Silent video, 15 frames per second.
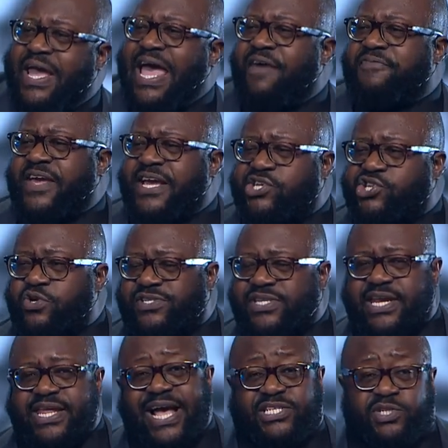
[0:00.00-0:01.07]
have issues
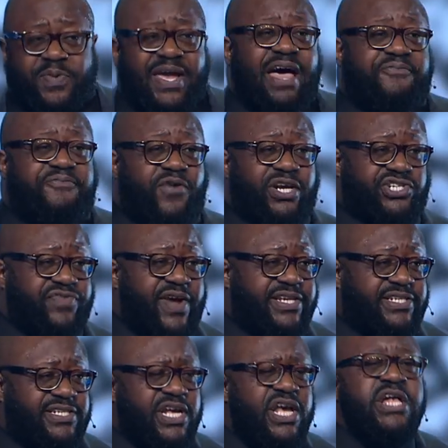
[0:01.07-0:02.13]
and yes, we have
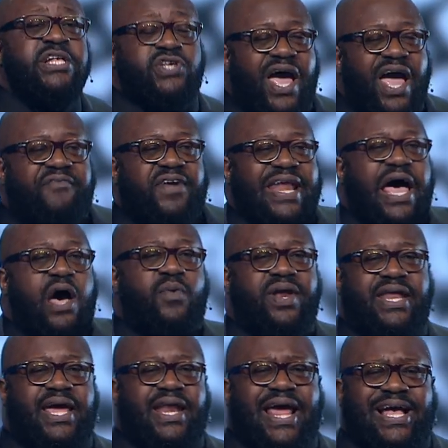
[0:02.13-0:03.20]
frustrations. So every now
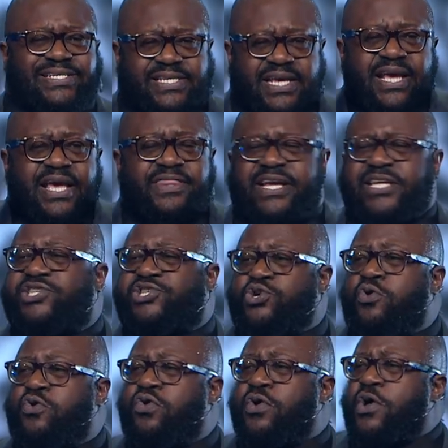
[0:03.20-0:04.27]
and then, as these
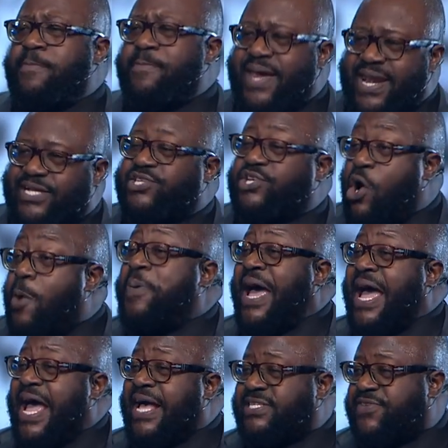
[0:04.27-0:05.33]
two minutes go
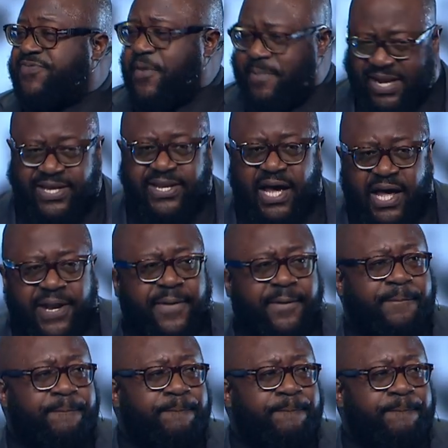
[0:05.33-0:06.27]
past for me to done,